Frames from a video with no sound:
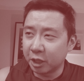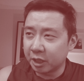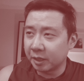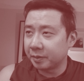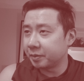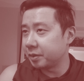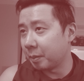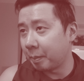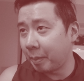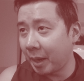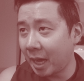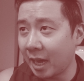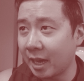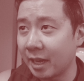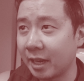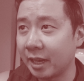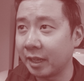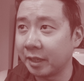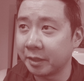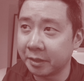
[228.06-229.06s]
shifts to
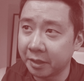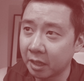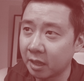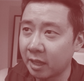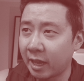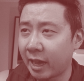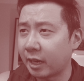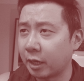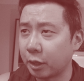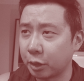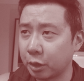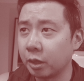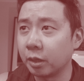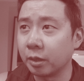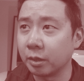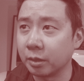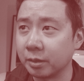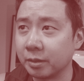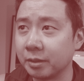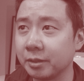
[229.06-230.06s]
panic as the ladder
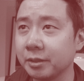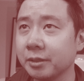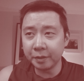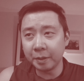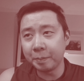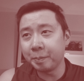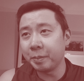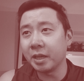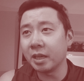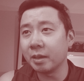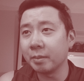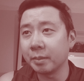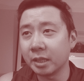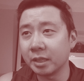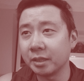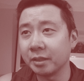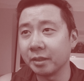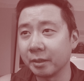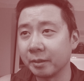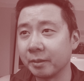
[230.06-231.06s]
turns, flipping him
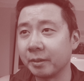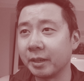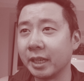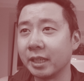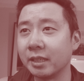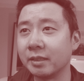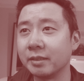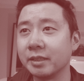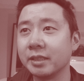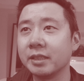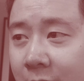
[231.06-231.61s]
onto the ground.